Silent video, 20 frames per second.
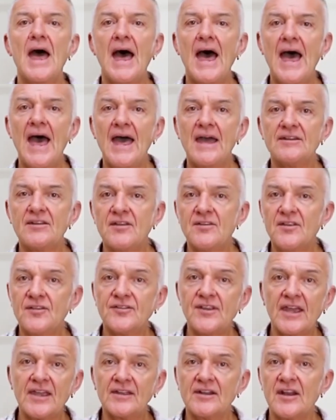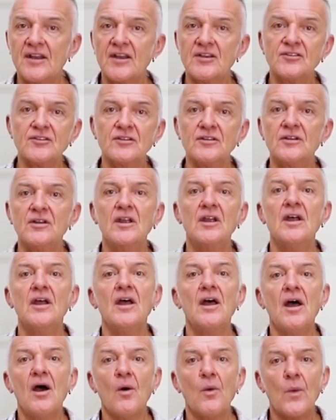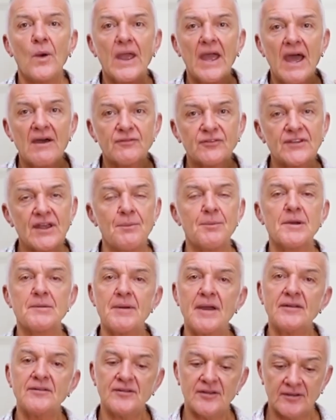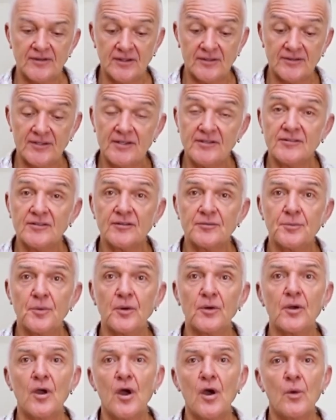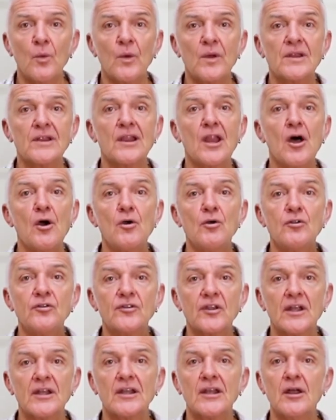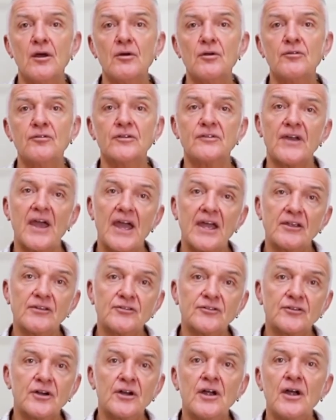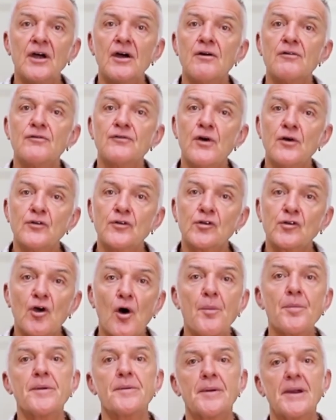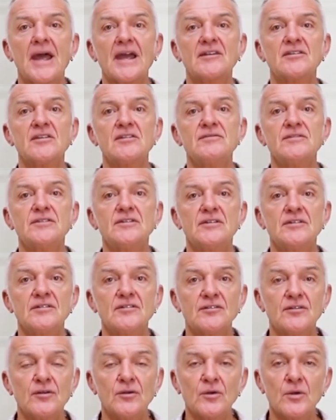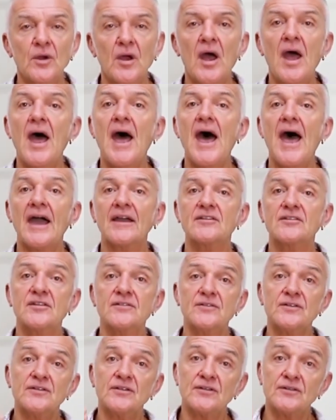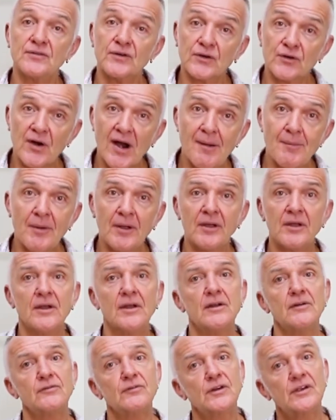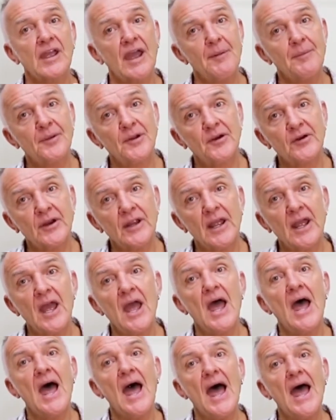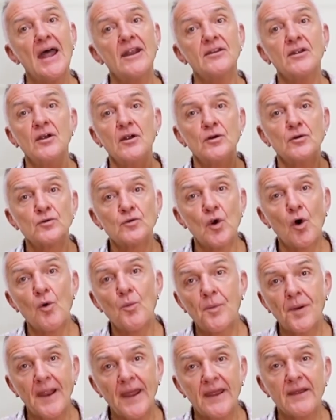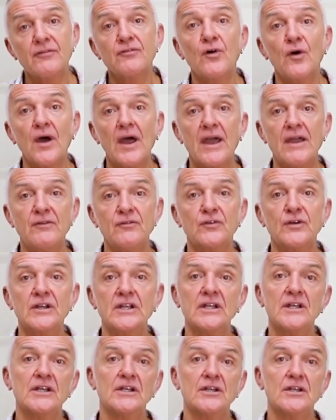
and in the second edition we have supplemented the Teacher's Book with loads and loads of extra photocopyable activities too, activities for grammar, vocabulary and role play for every